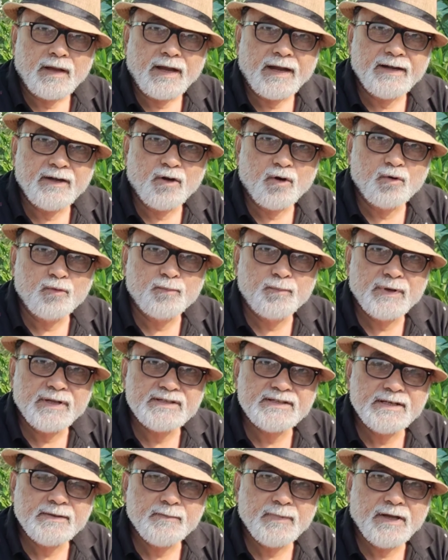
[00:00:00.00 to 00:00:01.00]
And on
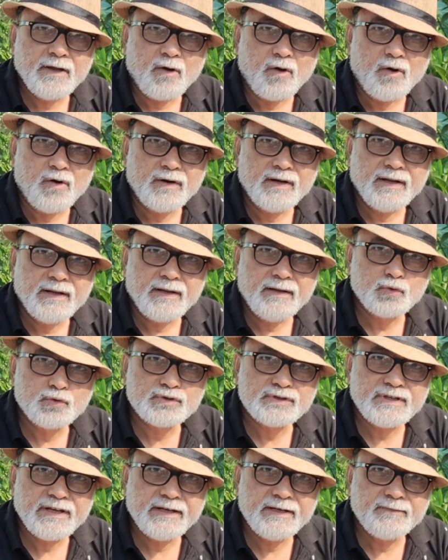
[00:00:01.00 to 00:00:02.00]
placing my order,
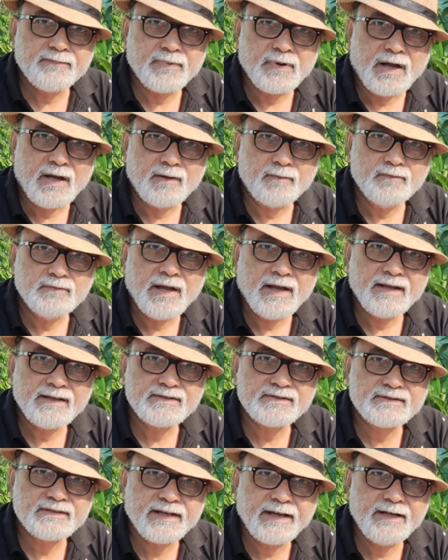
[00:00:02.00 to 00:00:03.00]
said farm
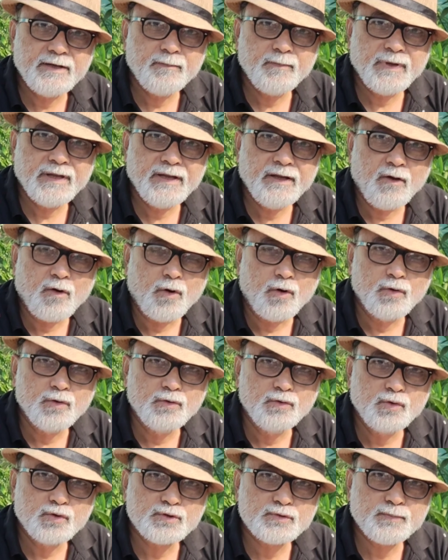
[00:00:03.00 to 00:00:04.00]
has sent me
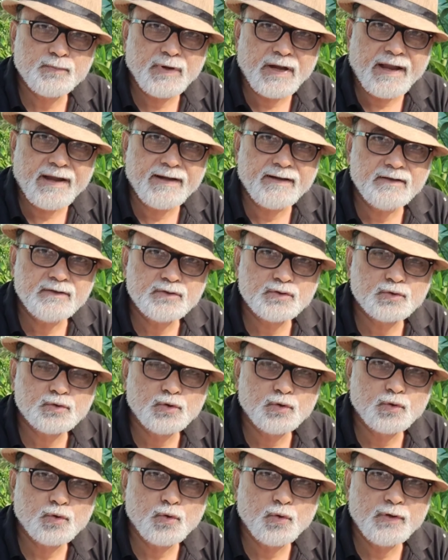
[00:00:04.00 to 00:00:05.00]
all those plants
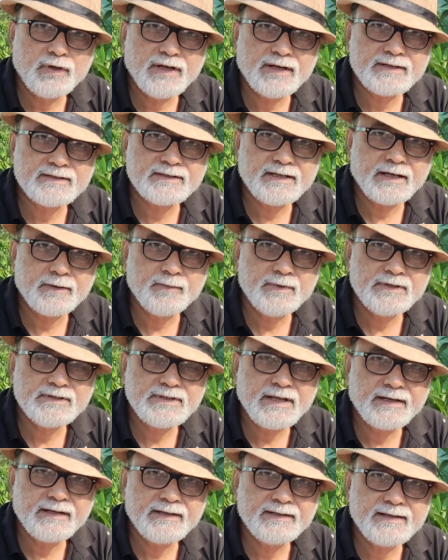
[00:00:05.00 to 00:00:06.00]
through courier
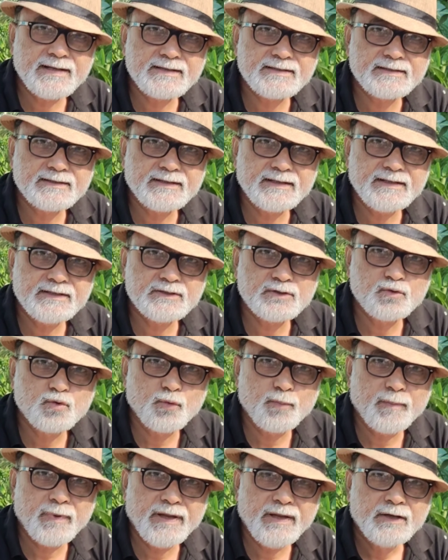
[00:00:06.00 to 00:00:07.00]
service and it has reached
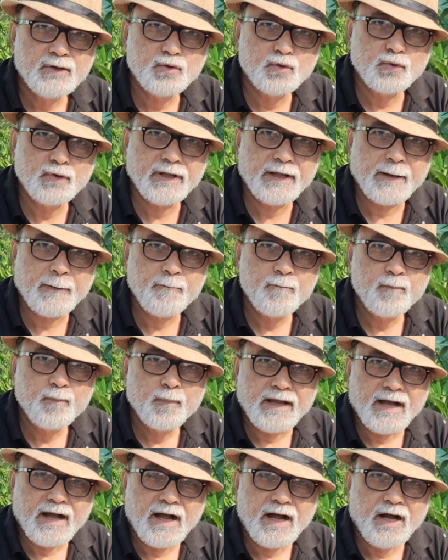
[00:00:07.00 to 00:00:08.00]
to me today.
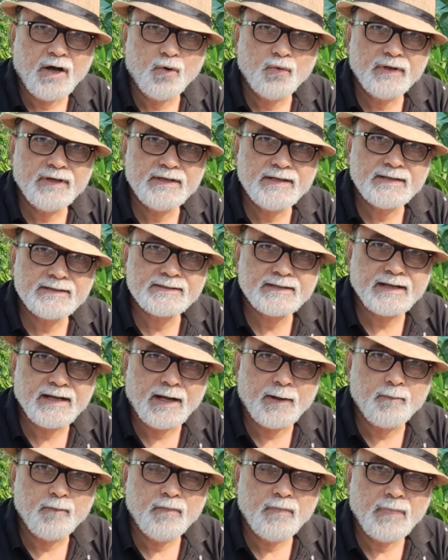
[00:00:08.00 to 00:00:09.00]
How it has
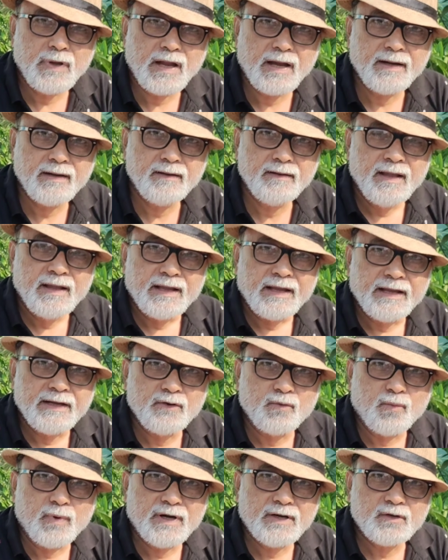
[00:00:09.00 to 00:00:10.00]
come and
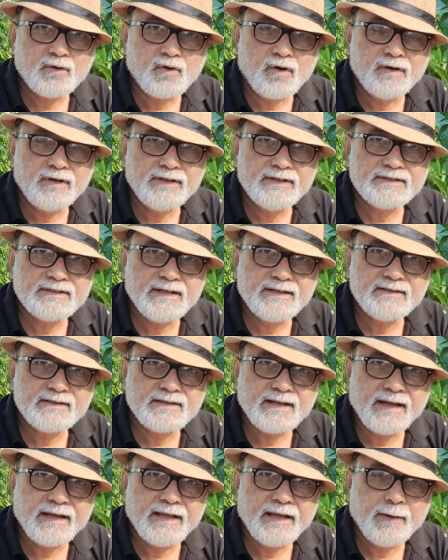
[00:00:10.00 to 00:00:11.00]
in what
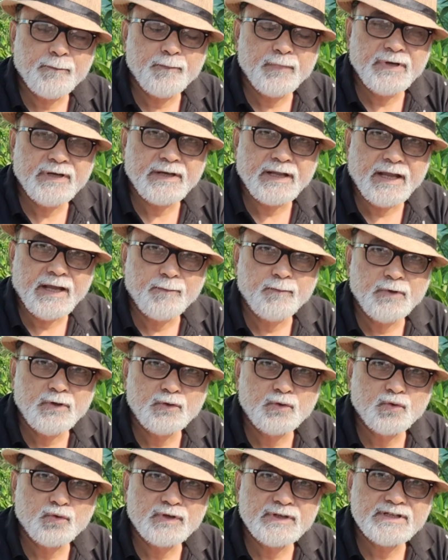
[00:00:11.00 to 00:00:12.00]
conditions I have been
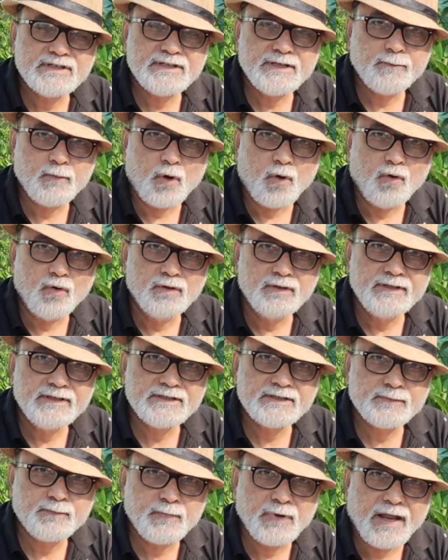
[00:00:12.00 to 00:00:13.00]
able to receive all
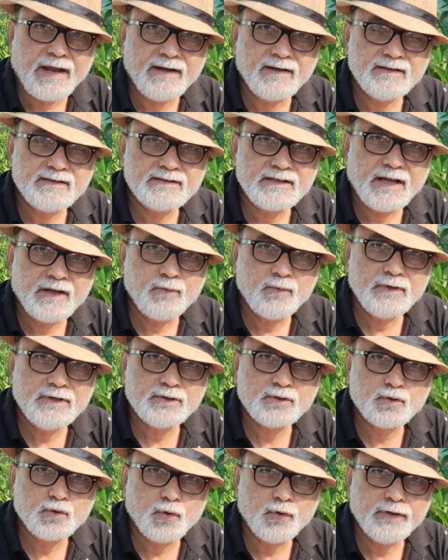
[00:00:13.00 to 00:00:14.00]
these plants, I
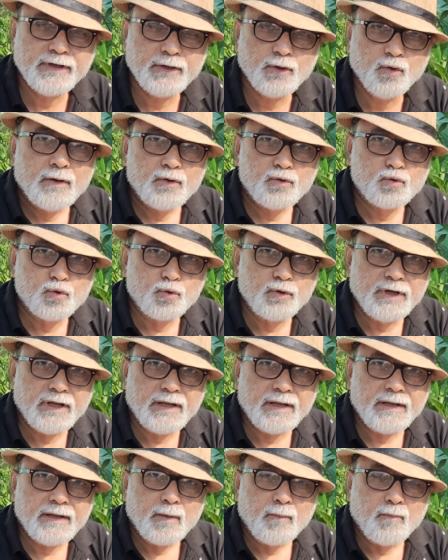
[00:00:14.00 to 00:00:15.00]
will show you today